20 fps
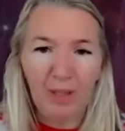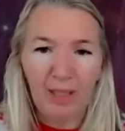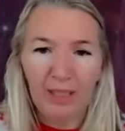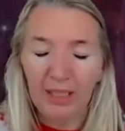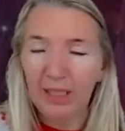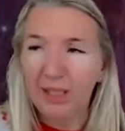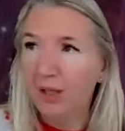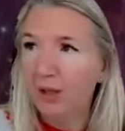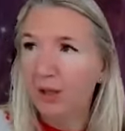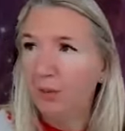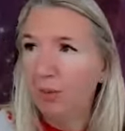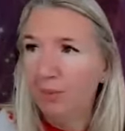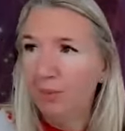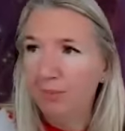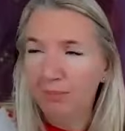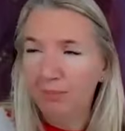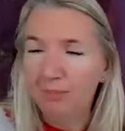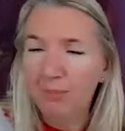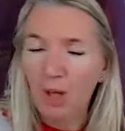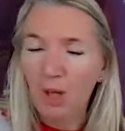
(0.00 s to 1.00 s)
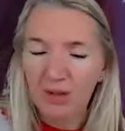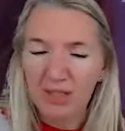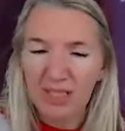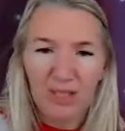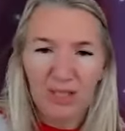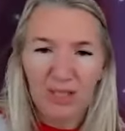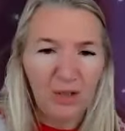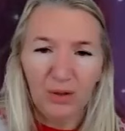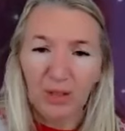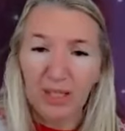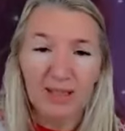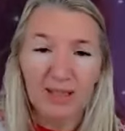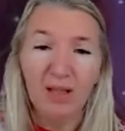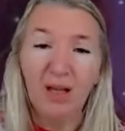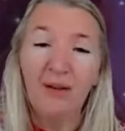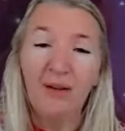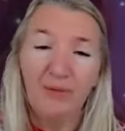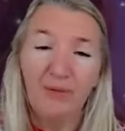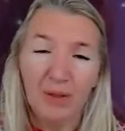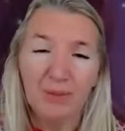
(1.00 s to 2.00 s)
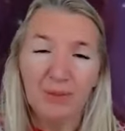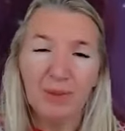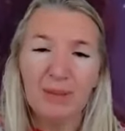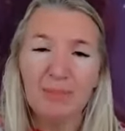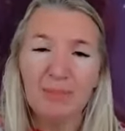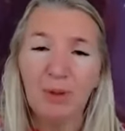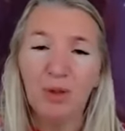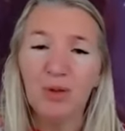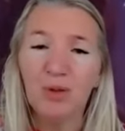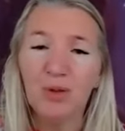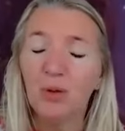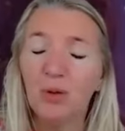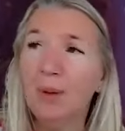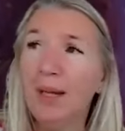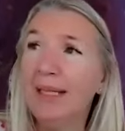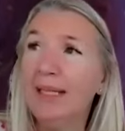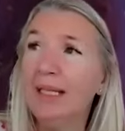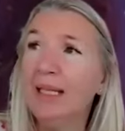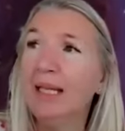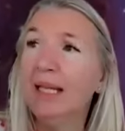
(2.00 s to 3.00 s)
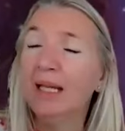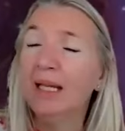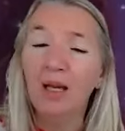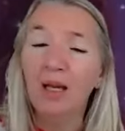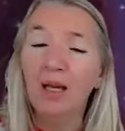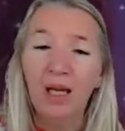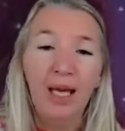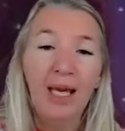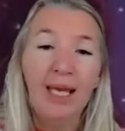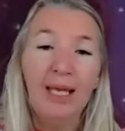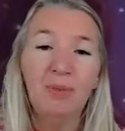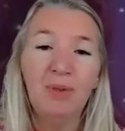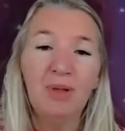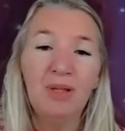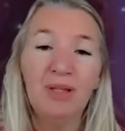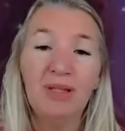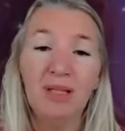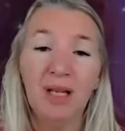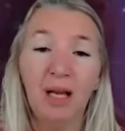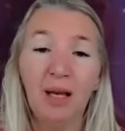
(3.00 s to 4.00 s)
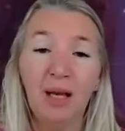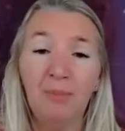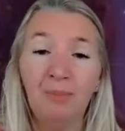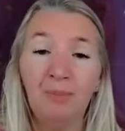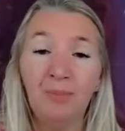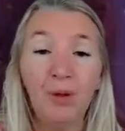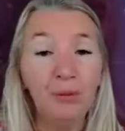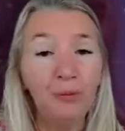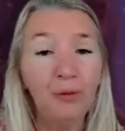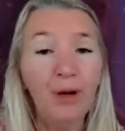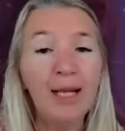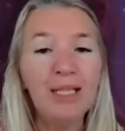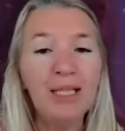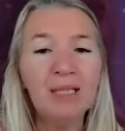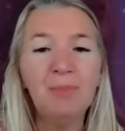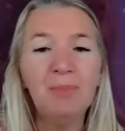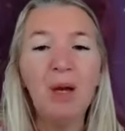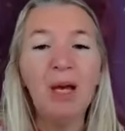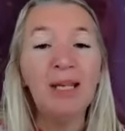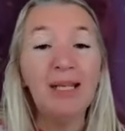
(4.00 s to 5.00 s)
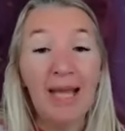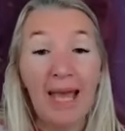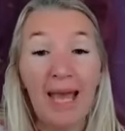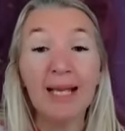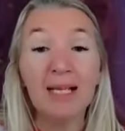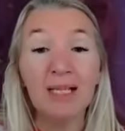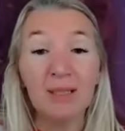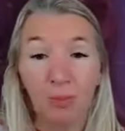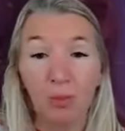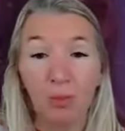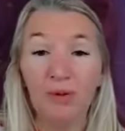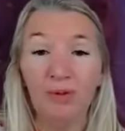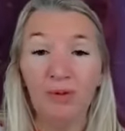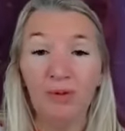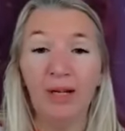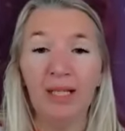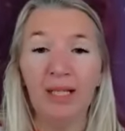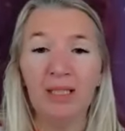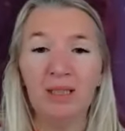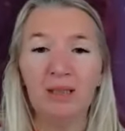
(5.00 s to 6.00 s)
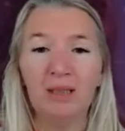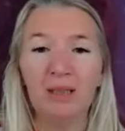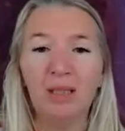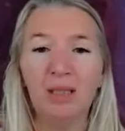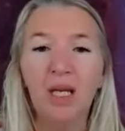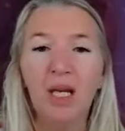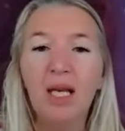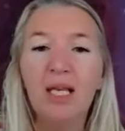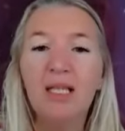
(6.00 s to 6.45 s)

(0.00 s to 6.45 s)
Like, you know, when Martin took his life, that's my spiritual awakening. He was um, a friend, but an ex boyfriend.